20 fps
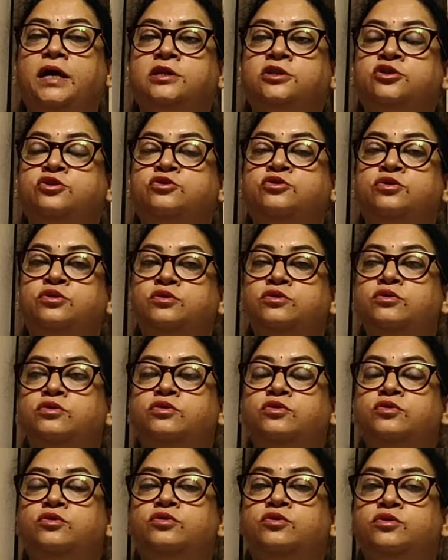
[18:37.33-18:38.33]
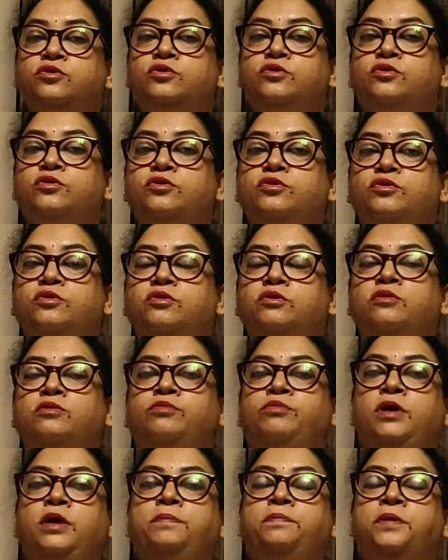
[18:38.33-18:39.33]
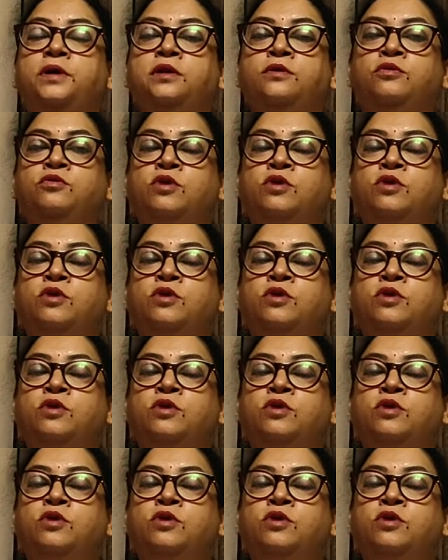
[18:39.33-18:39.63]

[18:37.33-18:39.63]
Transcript: master it faster compared